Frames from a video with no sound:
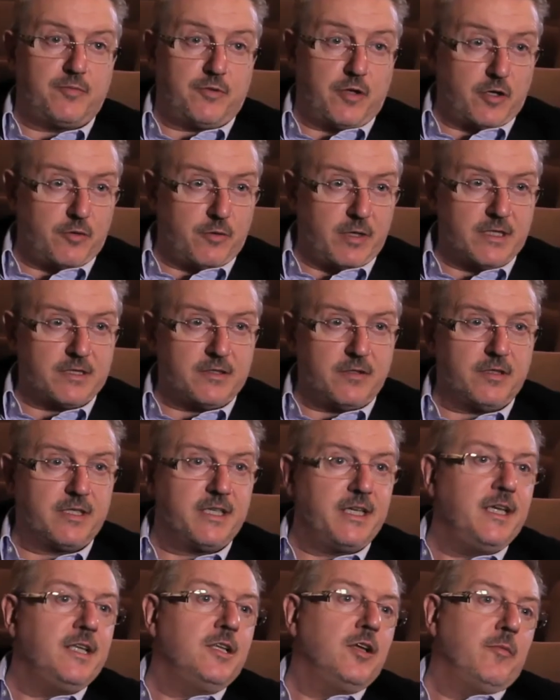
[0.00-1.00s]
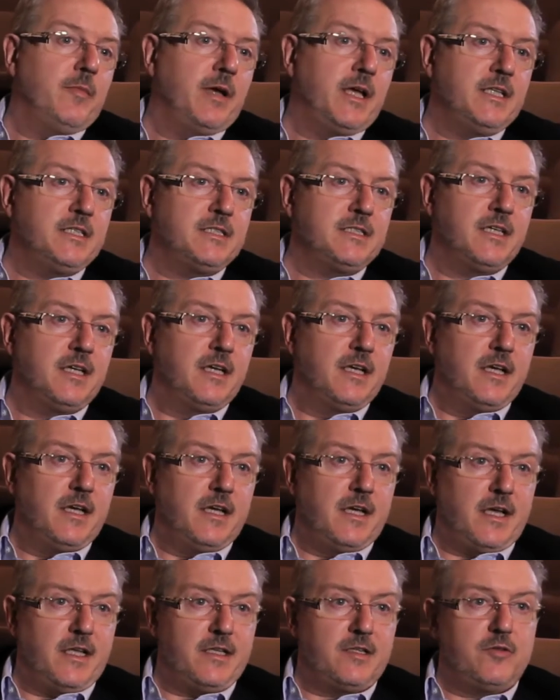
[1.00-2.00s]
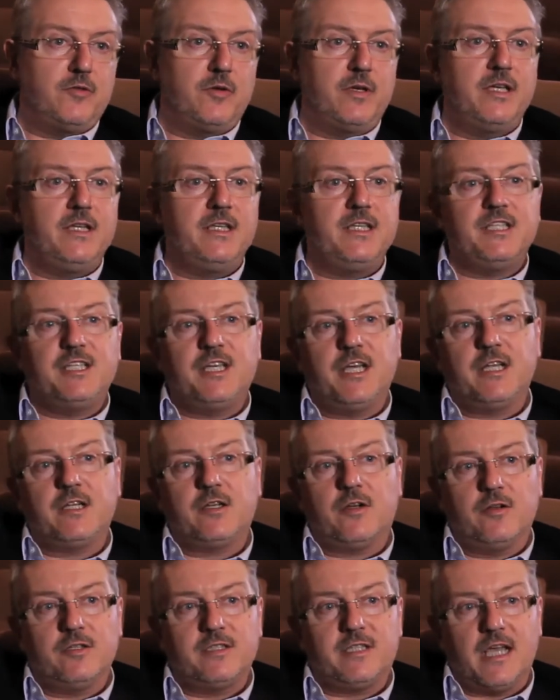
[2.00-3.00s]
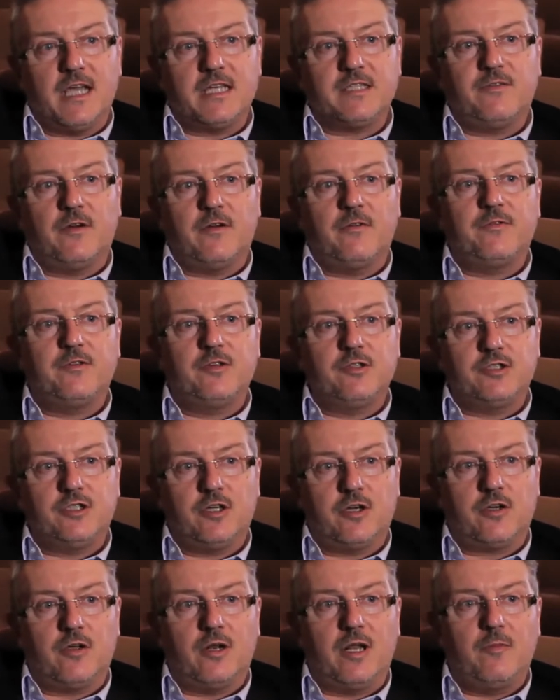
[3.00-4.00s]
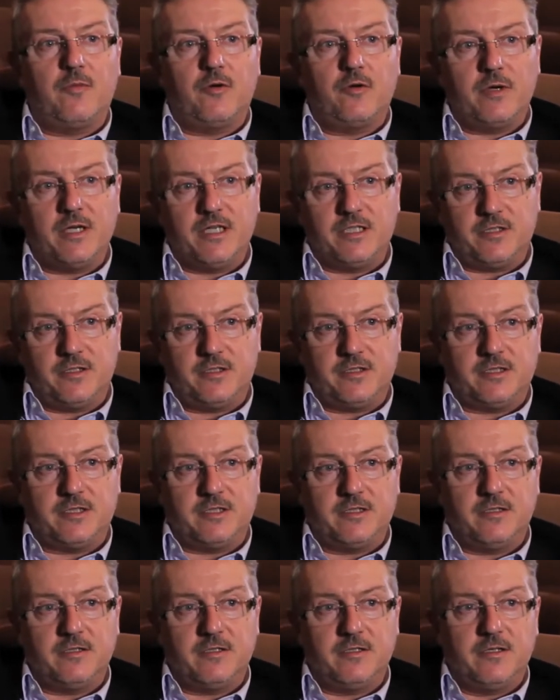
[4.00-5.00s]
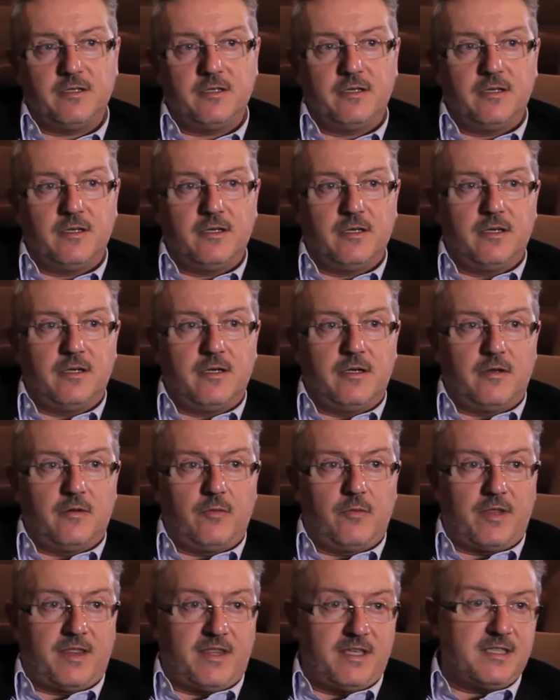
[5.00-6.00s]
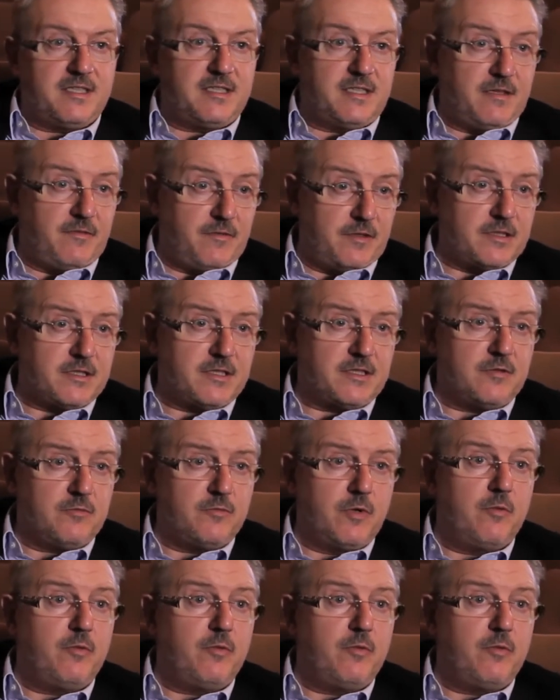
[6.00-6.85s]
progress on key domains and to initiate contacts for future collaborations. With these events, we